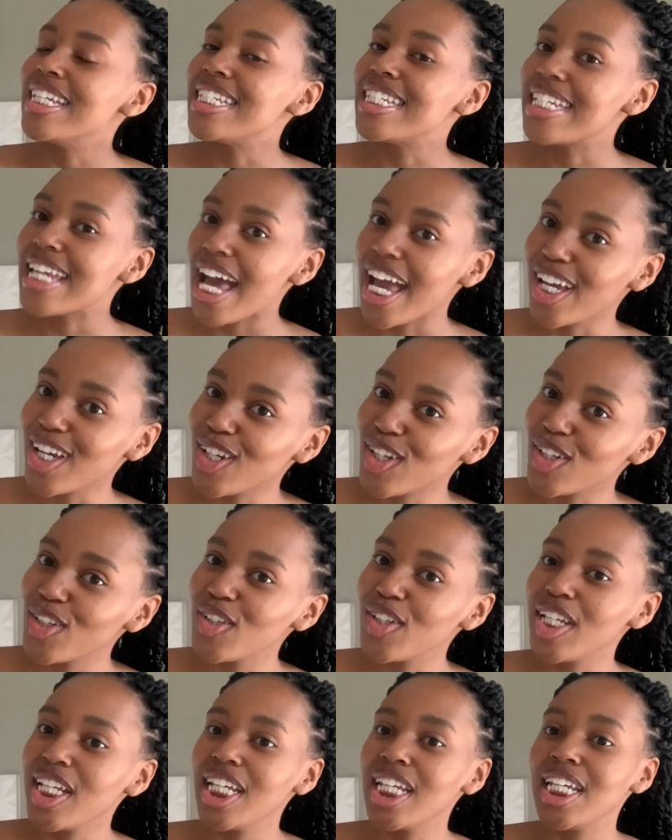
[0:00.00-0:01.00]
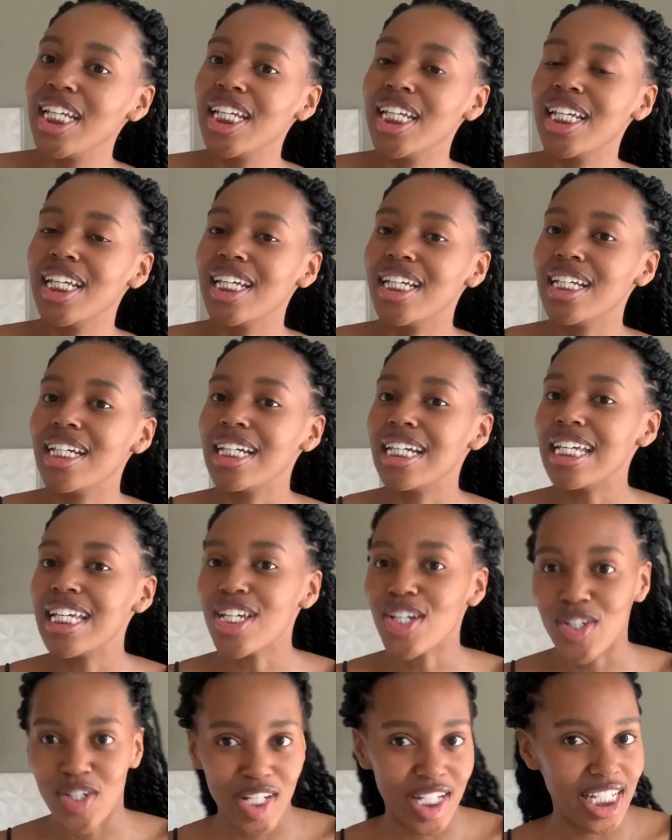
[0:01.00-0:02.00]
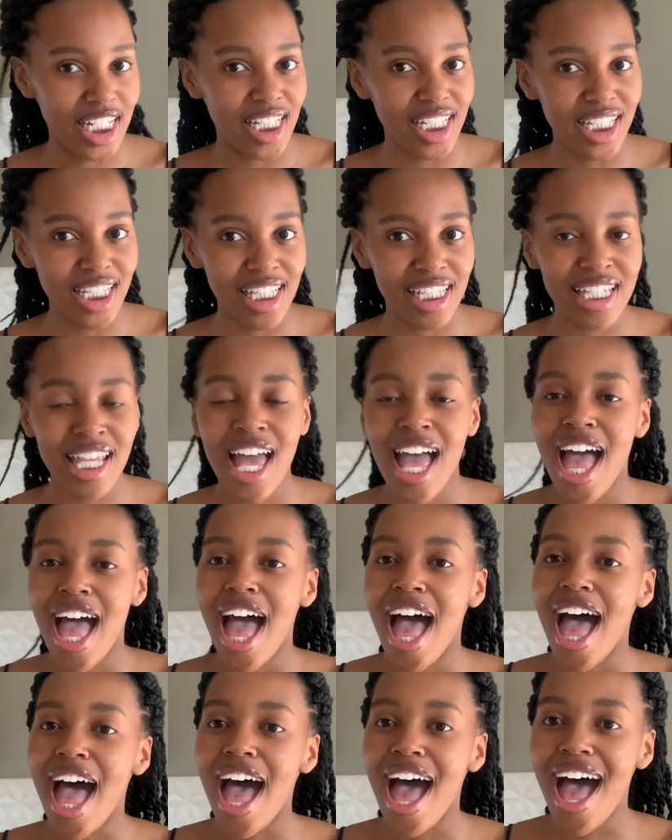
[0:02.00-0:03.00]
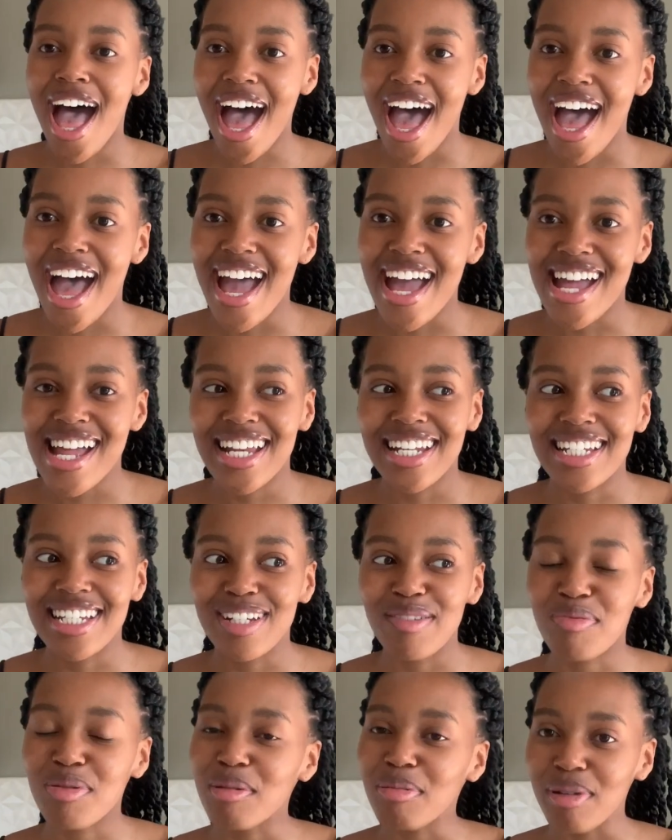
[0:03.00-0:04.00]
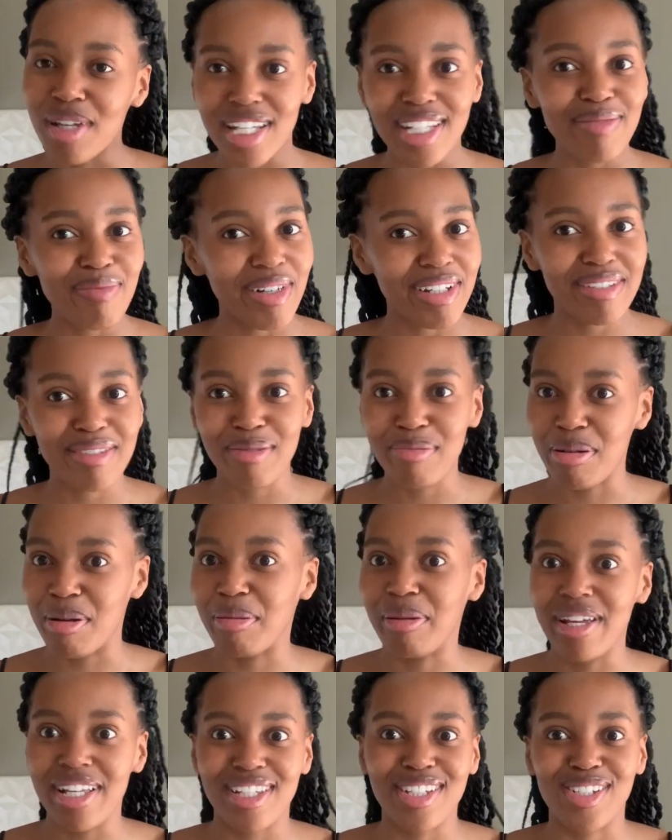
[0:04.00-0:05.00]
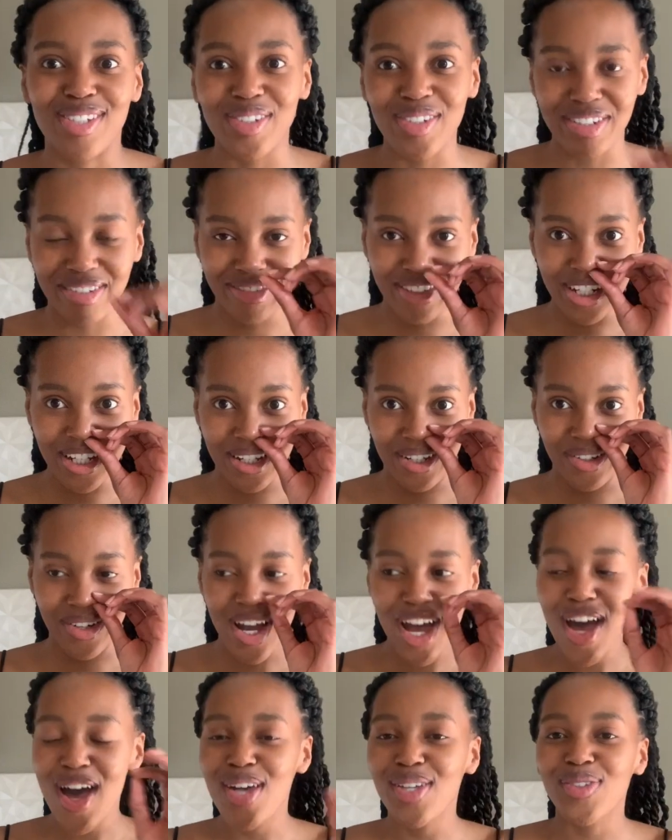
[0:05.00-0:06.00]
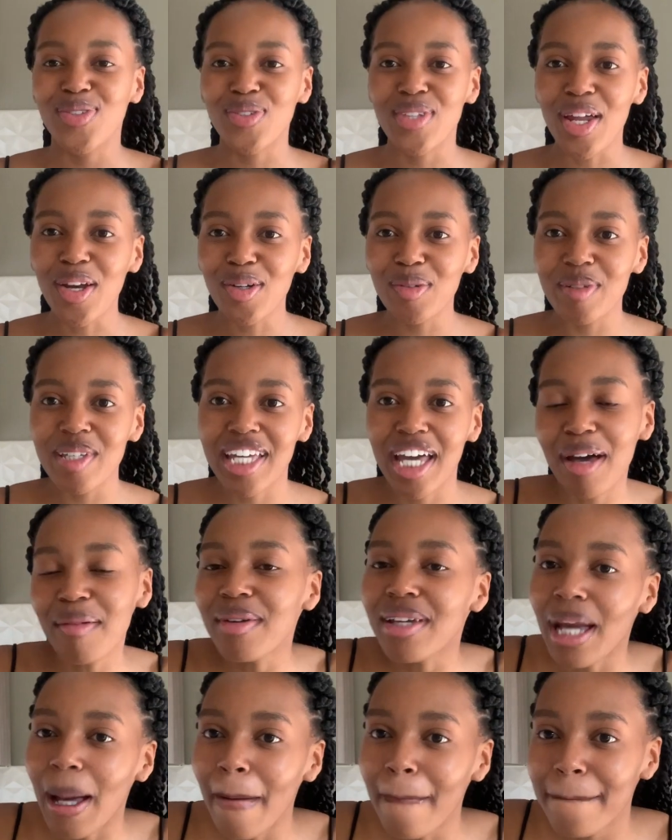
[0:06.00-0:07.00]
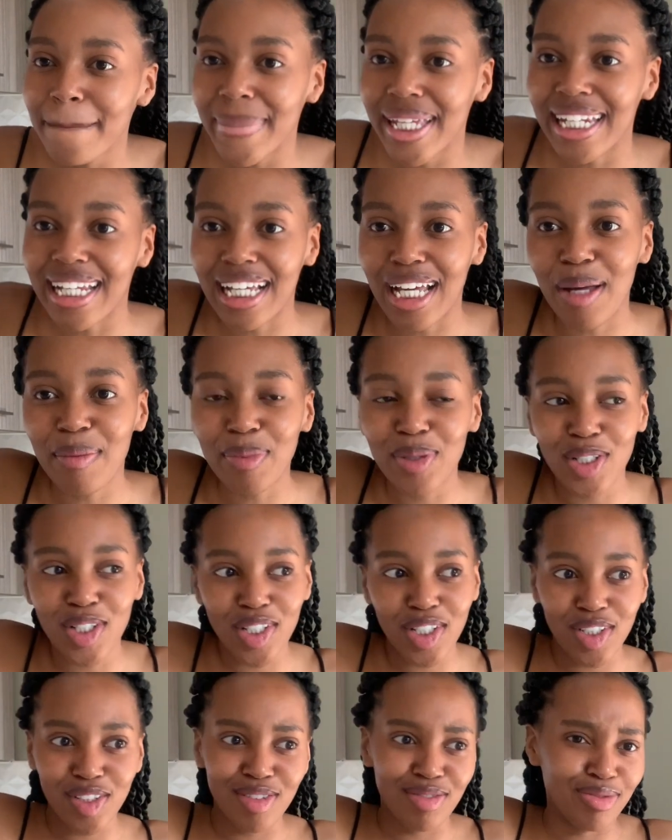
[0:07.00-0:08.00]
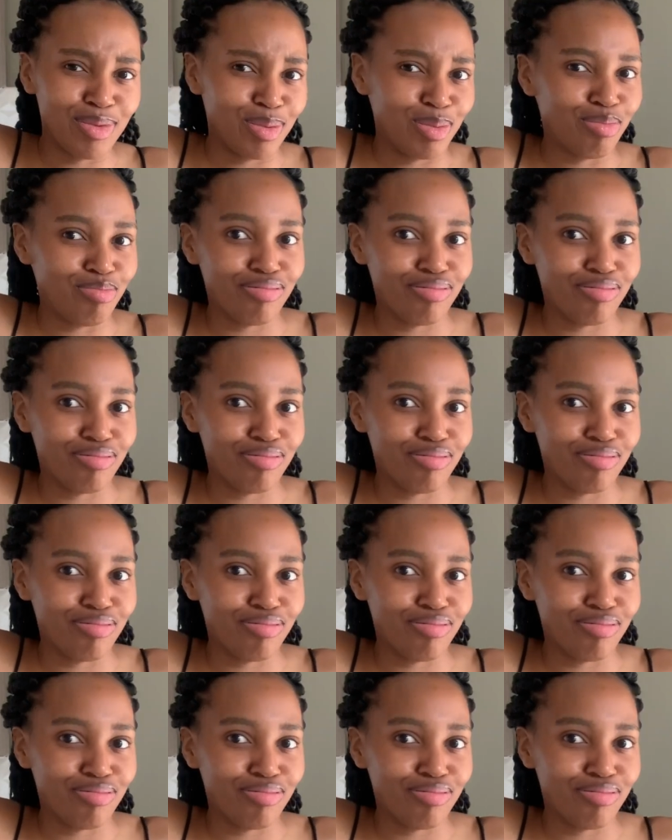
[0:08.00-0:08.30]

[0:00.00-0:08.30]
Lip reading: daiquiri ingredients and prepare to shoot a video. So that will be coming up in a couple of